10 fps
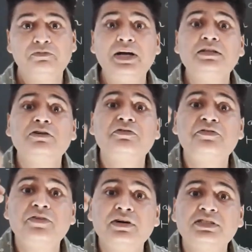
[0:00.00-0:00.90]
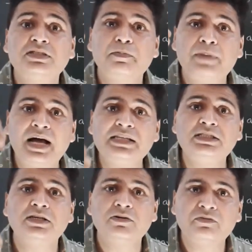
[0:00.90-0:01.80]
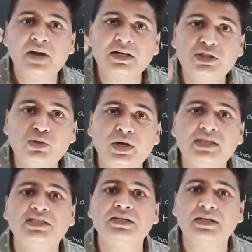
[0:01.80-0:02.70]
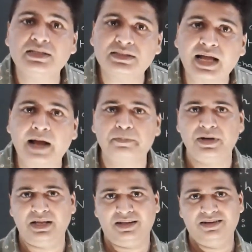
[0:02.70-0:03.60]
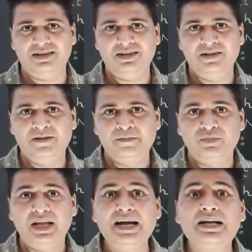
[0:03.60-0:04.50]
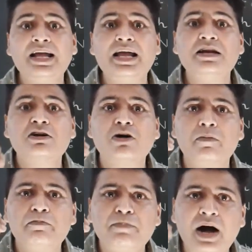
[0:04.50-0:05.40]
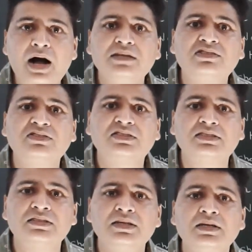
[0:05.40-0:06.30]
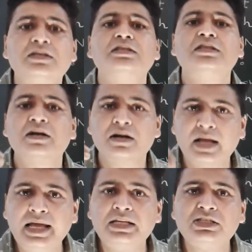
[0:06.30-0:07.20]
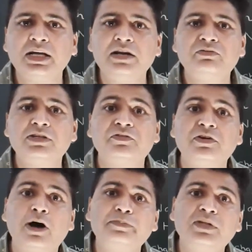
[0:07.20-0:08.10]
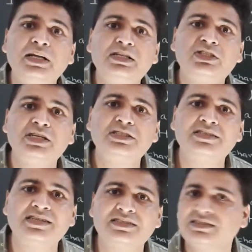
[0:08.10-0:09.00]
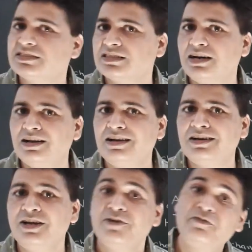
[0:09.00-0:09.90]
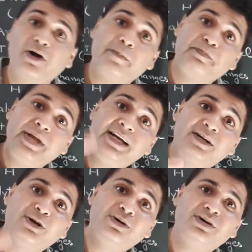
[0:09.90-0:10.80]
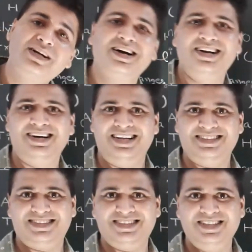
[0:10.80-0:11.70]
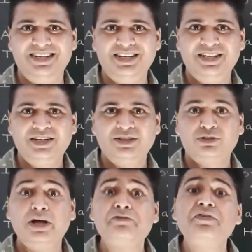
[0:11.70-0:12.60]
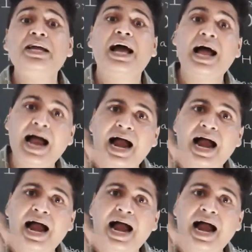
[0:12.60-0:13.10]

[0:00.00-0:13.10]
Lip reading: when the first plunge fluctuation is happening, it encompasses the range in which phenolphthalein changes its color from pink to colorless. So if we